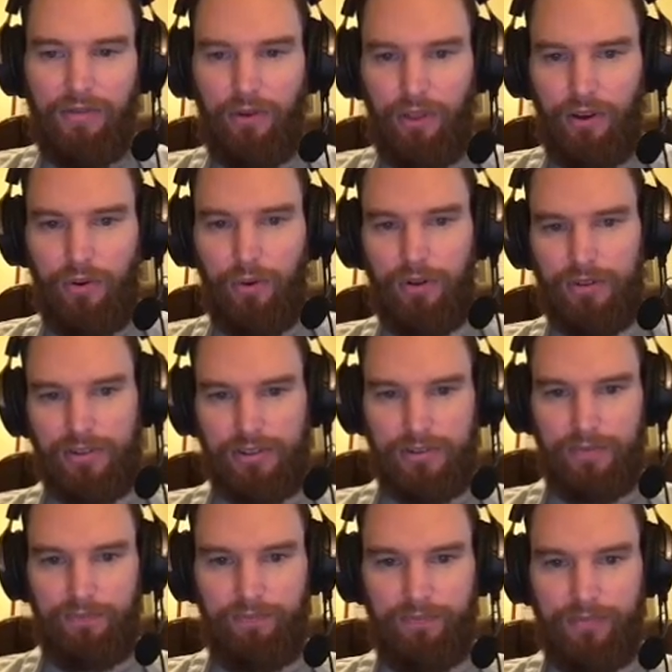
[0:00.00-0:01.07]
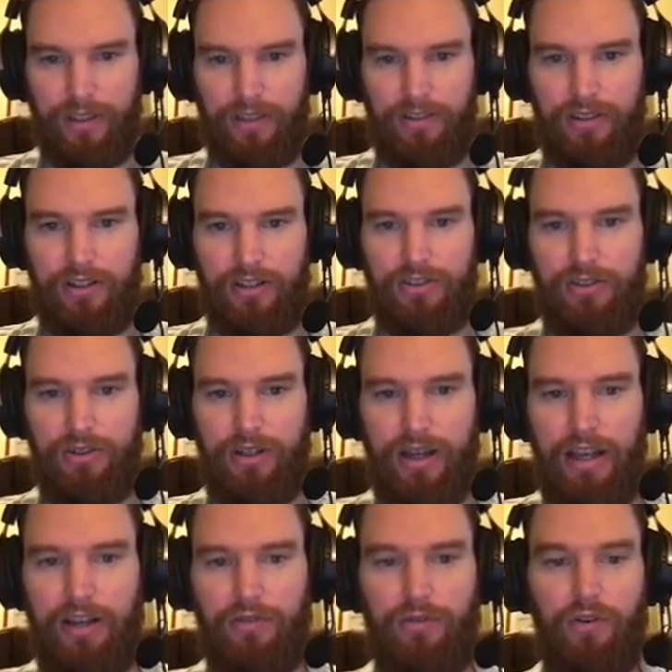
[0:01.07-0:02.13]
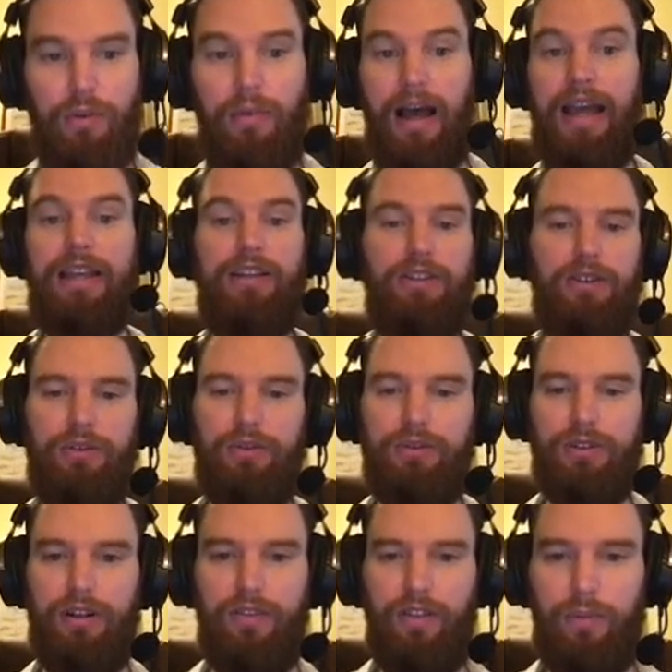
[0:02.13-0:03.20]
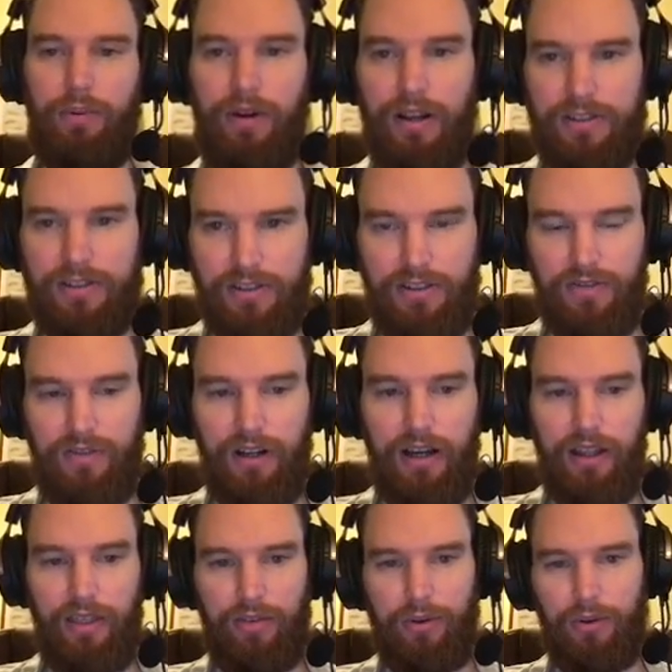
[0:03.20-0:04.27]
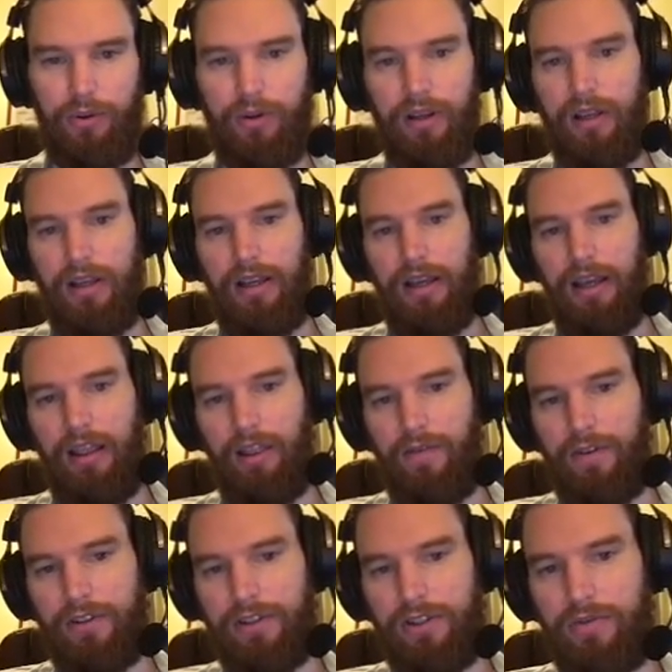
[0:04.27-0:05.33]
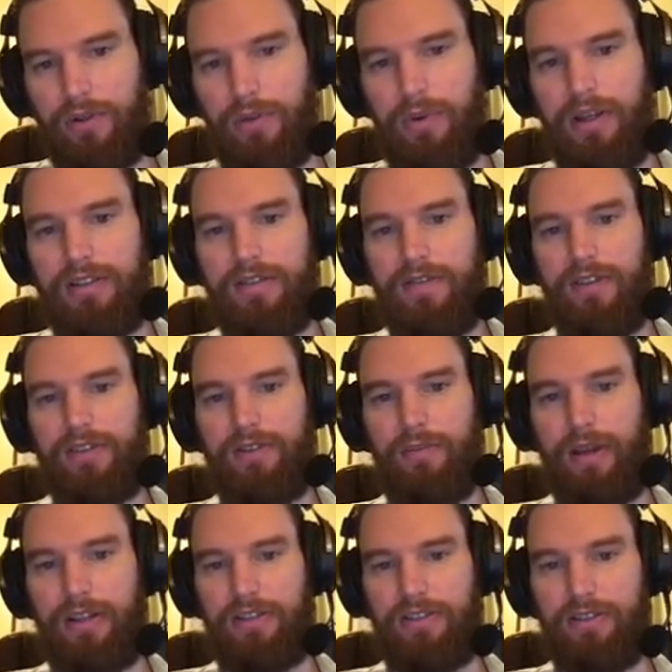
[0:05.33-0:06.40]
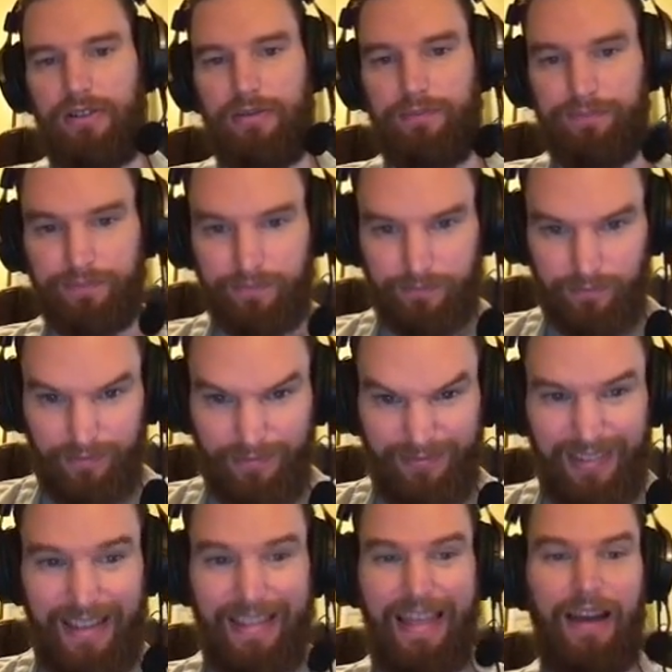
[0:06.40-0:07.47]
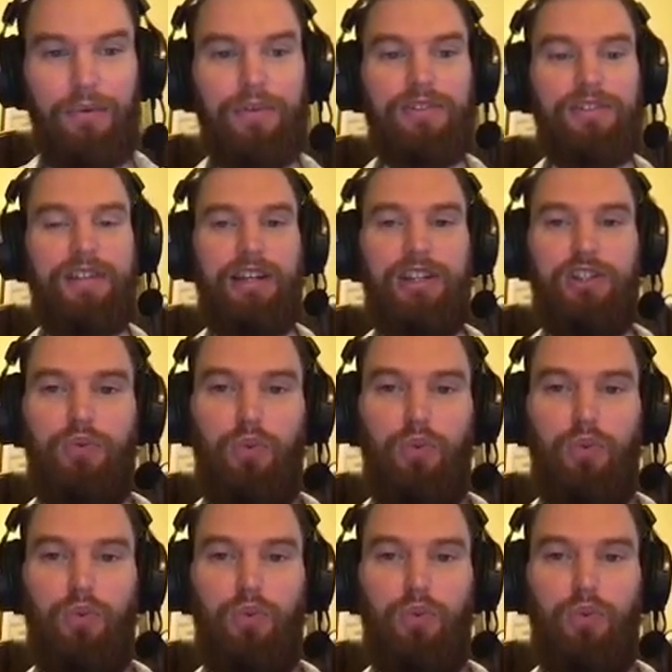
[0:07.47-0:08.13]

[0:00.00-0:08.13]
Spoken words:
for the course. Just to kind of remind you of the process you've gone through. In the first 3 weeks of the semester, that was stage